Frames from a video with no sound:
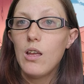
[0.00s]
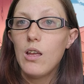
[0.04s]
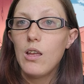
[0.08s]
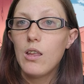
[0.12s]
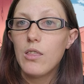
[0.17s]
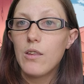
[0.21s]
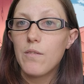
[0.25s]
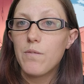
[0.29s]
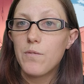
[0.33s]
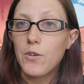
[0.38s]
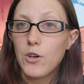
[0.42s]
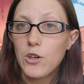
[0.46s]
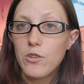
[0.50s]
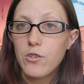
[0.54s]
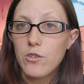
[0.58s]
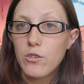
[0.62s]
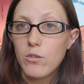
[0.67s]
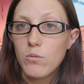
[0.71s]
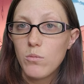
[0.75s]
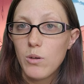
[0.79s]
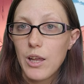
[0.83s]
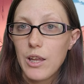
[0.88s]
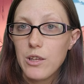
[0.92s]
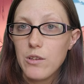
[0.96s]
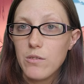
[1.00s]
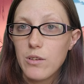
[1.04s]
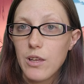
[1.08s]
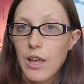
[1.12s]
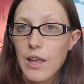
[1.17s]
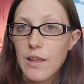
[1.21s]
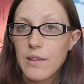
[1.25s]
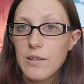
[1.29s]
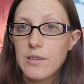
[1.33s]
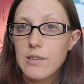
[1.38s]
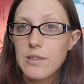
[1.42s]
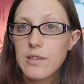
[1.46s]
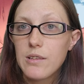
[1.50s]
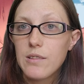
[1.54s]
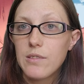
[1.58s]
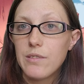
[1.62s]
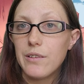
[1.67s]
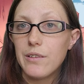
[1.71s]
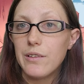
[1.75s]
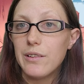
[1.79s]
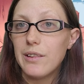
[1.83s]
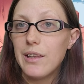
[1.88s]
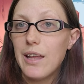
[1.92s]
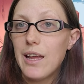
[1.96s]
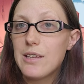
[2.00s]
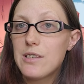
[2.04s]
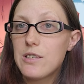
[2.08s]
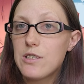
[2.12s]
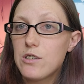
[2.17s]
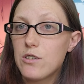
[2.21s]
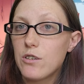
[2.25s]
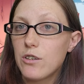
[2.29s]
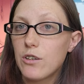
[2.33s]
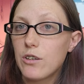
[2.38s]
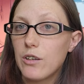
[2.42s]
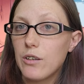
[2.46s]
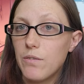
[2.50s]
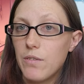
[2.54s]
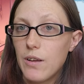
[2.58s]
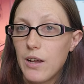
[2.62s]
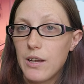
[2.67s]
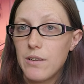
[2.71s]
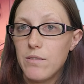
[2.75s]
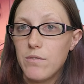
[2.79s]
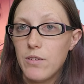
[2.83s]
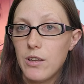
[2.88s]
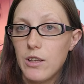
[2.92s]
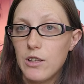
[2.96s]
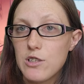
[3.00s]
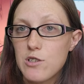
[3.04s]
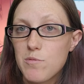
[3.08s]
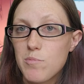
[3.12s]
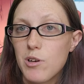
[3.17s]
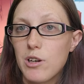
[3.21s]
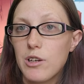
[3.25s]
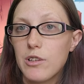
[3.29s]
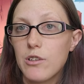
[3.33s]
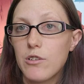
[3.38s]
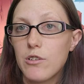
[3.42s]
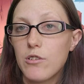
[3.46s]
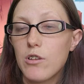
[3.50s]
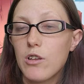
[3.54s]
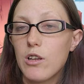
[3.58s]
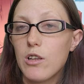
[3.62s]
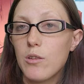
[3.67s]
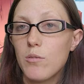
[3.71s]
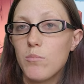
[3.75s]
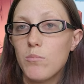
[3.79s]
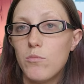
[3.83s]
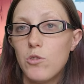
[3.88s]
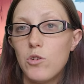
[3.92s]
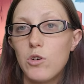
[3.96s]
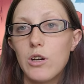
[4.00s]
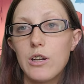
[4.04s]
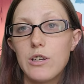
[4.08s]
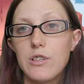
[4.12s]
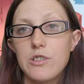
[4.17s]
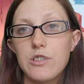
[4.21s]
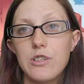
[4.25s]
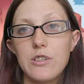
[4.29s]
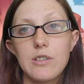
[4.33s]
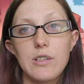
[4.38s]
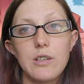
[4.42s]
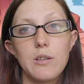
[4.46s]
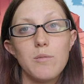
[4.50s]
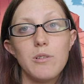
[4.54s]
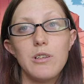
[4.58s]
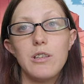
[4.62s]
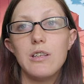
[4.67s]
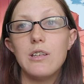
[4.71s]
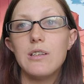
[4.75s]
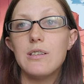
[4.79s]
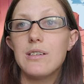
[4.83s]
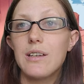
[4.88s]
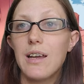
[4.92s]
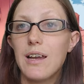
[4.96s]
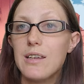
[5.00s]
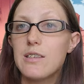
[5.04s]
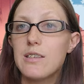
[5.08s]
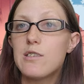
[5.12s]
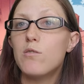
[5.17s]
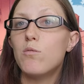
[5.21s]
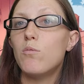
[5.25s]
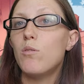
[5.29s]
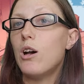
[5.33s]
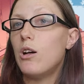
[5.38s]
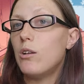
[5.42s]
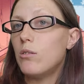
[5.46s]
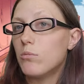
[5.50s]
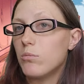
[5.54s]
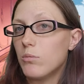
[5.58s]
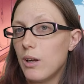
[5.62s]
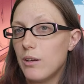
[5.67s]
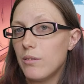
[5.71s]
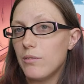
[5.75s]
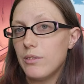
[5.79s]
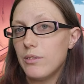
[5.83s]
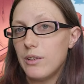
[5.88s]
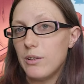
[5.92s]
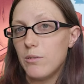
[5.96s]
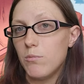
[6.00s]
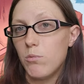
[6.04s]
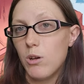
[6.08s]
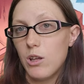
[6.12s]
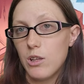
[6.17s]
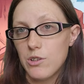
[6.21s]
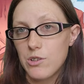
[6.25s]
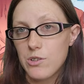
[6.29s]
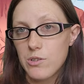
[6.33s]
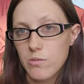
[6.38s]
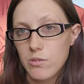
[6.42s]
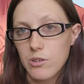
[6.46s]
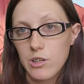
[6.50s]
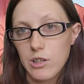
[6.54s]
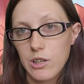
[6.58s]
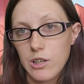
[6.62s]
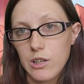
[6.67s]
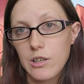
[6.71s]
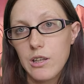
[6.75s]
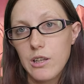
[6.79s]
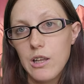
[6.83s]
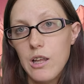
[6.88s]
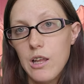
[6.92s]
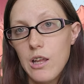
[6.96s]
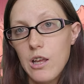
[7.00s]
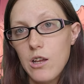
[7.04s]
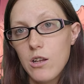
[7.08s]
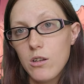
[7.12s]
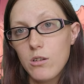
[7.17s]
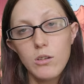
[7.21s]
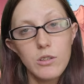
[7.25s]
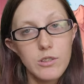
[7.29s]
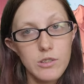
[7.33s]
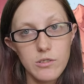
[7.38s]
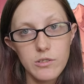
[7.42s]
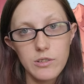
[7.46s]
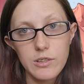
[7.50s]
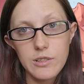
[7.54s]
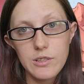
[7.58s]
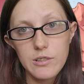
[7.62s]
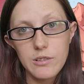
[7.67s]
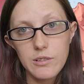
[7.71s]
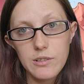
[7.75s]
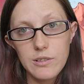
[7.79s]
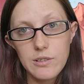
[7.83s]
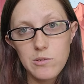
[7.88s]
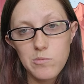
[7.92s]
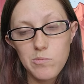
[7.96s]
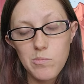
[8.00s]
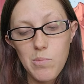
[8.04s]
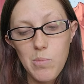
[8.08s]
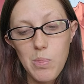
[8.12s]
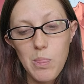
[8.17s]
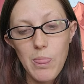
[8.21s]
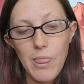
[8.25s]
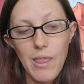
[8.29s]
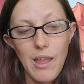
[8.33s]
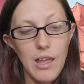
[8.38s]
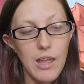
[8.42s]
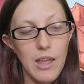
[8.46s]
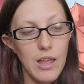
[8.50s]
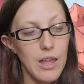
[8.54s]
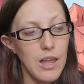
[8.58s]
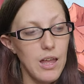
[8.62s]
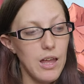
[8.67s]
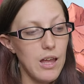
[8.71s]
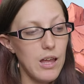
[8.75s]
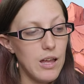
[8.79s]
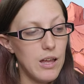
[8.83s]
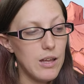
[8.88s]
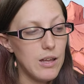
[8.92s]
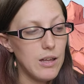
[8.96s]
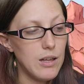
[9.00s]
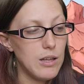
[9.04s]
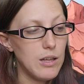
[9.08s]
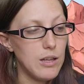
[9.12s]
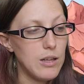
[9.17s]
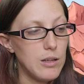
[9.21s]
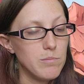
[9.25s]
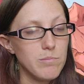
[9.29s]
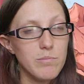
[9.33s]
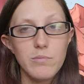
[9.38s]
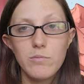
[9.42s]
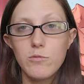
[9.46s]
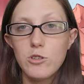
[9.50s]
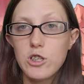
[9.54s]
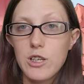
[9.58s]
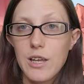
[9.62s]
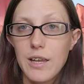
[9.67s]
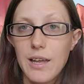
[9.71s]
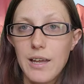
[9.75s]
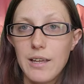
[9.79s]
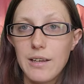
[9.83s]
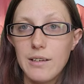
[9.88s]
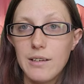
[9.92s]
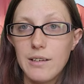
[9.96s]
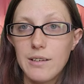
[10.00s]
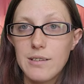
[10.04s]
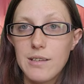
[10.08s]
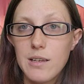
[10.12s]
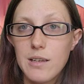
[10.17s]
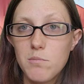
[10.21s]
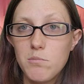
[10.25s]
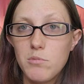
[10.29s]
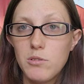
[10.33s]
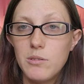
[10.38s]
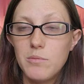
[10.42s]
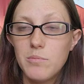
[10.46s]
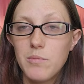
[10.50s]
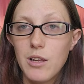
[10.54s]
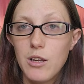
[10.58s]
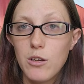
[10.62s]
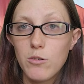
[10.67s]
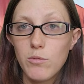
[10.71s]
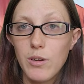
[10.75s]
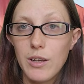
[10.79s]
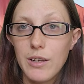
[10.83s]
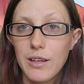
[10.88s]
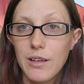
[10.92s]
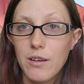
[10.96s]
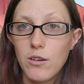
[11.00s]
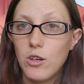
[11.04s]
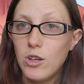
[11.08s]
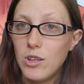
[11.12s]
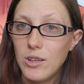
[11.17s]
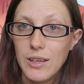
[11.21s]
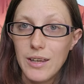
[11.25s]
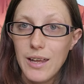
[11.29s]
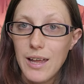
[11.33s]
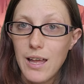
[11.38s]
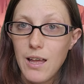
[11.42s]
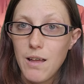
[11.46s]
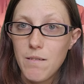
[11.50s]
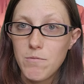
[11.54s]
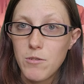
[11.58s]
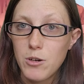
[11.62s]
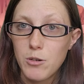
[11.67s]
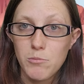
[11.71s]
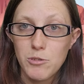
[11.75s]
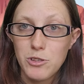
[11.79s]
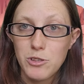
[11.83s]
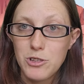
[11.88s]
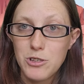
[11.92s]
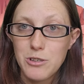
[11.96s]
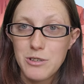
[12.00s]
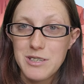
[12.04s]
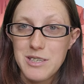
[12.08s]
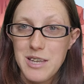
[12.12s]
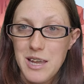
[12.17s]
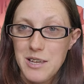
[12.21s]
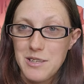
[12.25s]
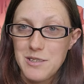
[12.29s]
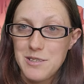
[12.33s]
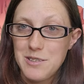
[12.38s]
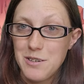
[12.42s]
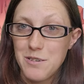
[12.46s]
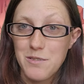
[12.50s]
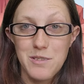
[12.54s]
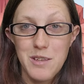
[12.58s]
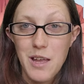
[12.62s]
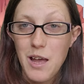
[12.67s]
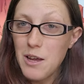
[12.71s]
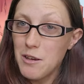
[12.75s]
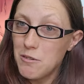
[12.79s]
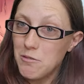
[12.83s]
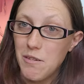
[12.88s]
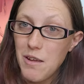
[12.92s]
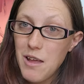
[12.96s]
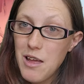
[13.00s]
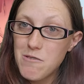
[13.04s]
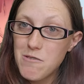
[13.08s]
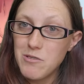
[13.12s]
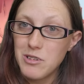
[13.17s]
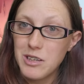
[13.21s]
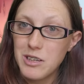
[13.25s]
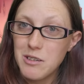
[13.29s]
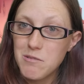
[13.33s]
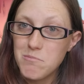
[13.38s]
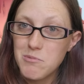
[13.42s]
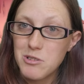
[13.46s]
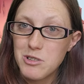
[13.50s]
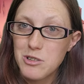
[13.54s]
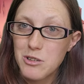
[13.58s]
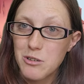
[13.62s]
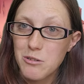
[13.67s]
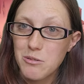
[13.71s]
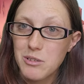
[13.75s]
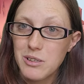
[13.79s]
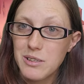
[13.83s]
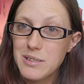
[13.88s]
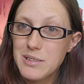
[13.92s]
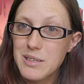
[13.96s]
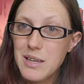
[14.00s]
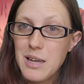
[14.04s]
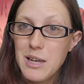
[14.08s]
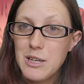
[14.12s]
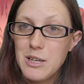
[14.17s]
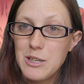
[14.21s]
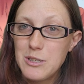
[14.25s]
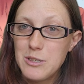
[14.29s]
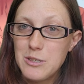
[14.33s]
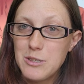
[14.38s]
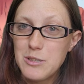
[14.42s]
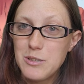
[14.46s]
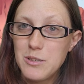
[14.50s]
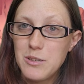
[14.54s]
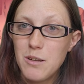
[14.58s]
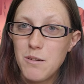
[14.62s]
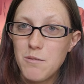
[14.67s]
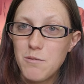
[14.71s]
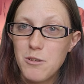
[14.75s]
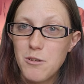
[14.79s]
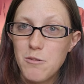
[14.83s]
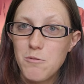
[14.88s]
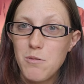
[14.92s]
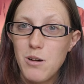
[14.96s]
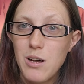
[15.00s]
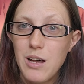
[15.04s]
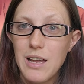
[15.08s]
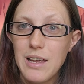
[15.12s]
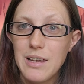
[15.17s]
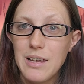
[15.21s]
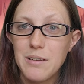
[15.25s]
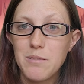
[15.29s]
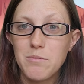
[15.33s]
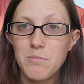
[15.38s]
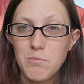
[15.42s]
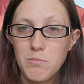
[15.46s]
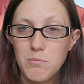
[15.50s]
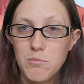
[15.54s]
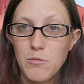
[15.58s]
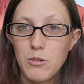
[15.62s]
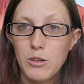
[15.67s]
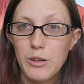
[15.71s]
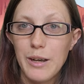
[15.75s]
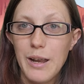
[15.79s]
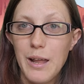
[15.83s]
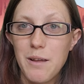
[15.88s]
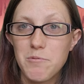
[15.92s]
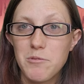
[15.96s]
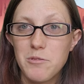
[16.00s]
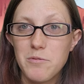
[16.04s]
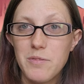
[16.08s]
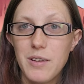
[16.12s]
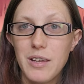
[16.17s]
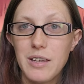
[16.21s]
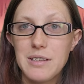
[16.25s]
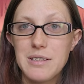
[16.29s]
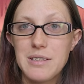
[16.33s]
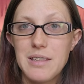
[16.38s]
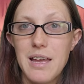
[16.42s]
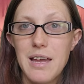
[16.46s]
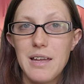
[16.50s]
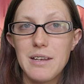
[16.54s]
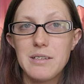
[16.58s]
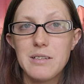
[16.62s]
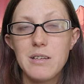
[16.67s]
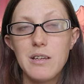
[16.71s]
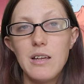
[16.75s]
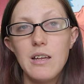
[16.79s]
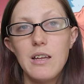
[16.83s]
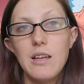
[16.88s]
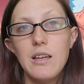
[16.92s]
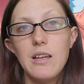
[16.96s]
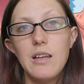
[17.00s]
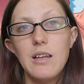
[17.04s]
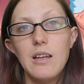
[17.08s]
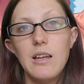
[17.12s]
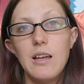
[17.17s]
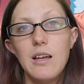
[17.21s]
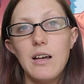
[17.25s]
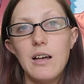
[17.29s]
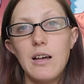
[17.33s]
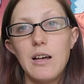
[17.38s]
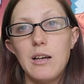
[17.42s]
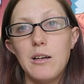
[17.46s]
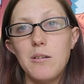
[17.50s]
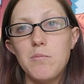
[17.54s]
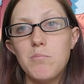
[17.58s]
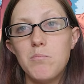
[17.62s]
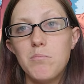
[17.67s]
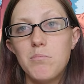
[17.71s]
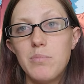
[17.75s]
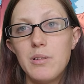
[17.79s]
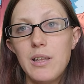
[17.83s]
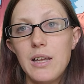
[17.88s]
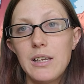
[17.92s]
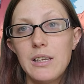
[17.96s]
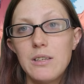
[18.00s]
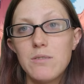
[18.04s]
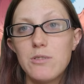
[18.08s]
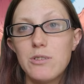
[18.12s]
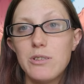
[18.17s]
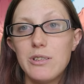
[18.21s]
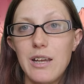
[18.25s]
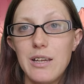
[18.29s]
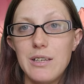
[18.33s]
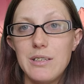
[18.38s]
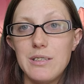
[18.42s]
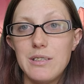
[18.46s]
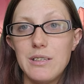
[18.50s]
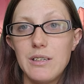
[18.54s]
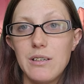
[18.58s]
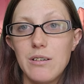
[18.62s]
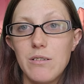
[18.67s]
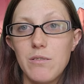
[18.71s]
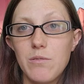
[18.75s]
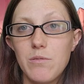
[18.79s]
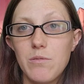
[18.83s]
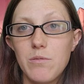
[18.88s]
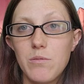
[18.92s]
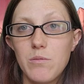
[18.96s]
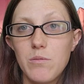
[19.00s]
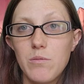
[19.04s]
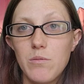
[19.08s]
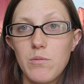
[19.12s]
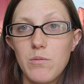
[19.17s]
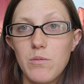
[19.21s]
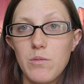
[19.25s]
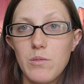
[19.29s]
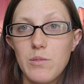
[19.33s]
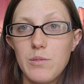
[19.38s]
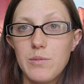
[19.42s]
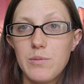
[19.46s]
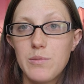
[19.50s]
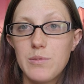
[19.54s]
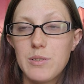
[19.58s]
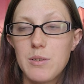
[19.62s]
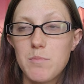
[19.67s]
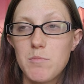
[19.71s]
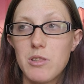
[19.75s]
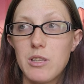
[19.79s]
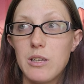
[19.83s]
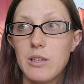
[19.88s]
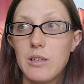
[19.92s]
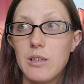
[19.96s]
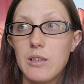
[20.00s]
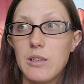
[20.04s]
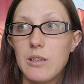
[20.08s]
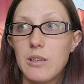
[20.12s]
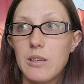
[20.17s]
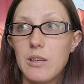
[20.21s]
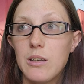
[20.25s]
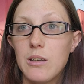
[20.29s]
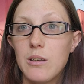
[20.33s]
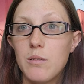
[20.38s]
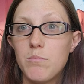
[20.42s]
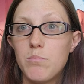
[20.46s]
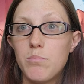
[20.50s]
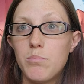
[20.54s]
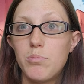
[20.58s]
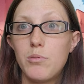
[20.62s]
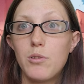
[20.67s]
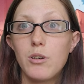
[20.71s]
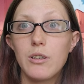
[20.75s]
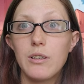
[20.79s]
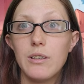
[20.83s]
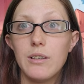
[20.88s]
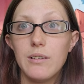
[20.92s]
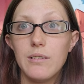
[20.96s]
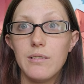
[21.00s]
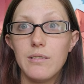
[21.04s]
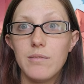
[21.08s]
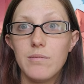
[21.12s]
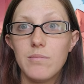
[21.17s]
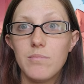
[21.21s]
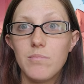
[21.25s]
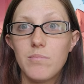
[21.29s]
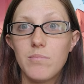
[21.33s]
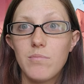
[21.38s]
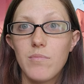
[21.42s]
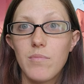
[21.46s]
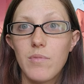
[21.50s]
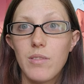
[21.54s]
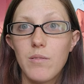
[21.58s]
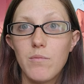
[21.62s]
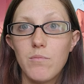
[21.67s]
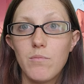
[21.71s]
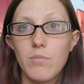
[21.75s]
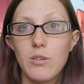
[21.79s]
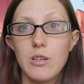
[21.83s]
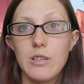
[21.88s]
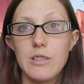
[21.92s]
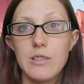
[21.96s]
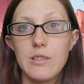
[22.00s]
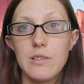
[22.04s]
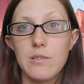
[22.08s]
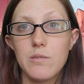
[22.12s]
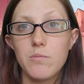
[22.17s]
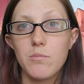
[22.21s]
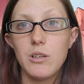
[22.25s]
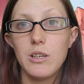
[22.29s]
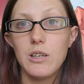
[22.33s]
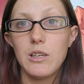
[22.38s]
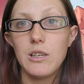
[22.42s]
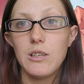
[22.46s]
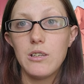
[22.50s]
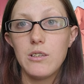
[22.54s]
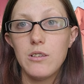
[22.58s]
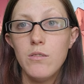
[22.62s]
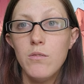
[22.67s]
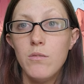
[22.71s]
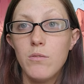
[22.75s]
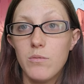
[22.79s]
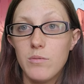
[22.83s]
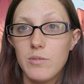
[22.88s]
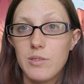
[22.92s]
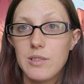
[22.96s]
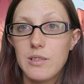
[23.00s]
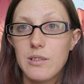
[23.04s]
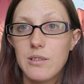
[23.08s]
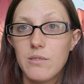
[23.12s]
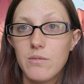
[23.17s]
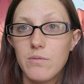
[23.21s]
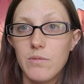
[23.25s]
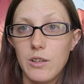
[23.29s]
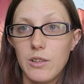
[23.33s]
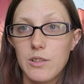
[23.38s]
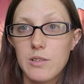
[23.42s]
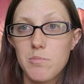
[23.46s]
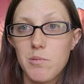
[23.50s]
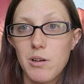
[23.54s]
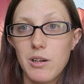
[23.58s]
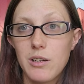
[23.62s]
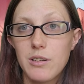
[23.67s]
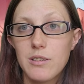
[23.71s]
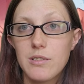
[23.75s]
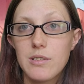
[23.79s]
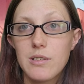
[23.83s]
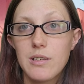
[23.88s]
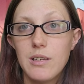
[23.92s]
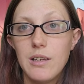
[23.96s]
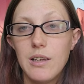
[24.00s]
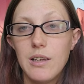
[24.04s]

the further away you get, the less you're going to find feldspar in and the more it's just going to be these nice, well-rounded, well-sorted quartz crystals. Uh, wish I had an example. Right now, all I have are mature sandstones. I don't have any immature ones. Don't know why. We're going to have to fix that. Um, but that gives you an idea of some of the important reasons we use feldspars.